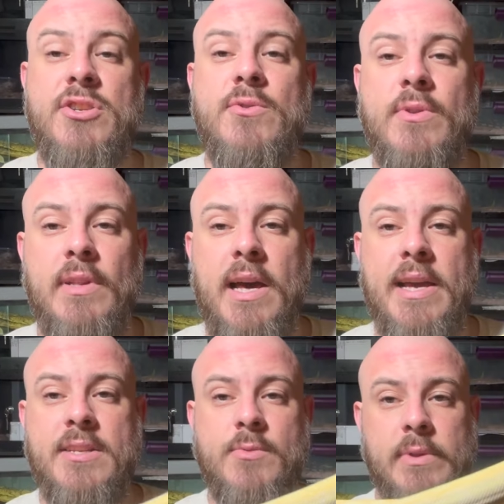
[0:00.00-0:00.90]

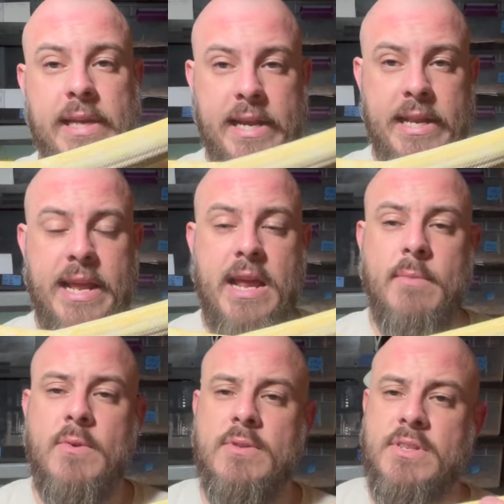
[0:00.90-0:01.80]
utilize related
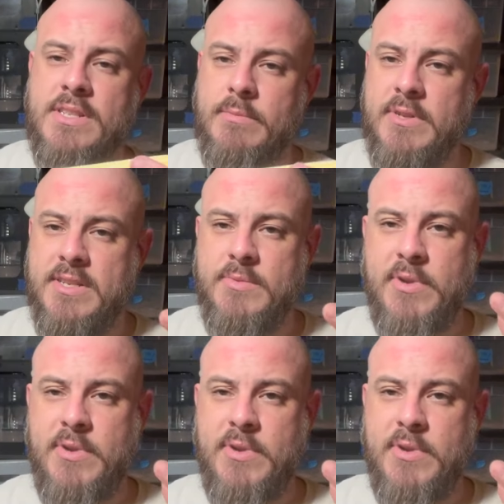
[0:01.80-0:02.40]
animals, siblings,